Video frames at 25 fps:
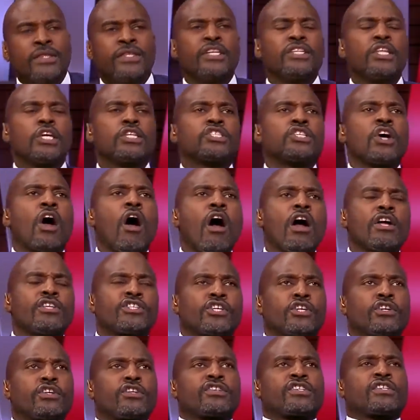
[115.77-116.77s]
Did the
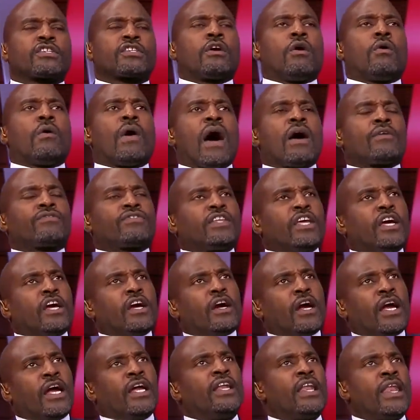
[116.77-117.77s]
Chargers go out
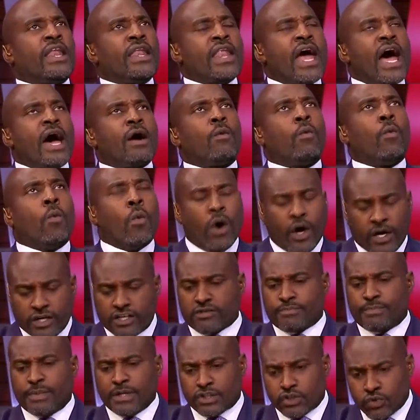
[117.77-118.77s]
there and not
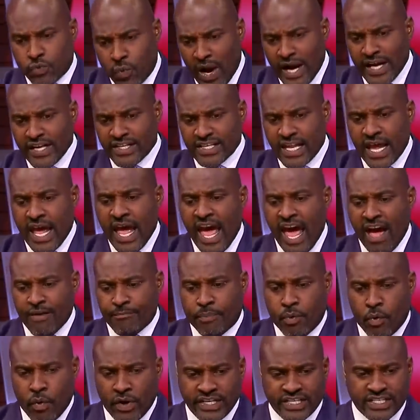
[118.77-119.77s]
once but twice
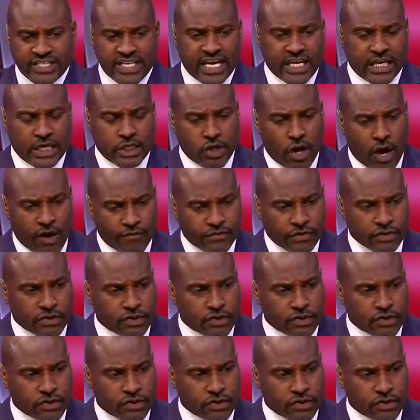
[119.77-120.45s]
have points taken off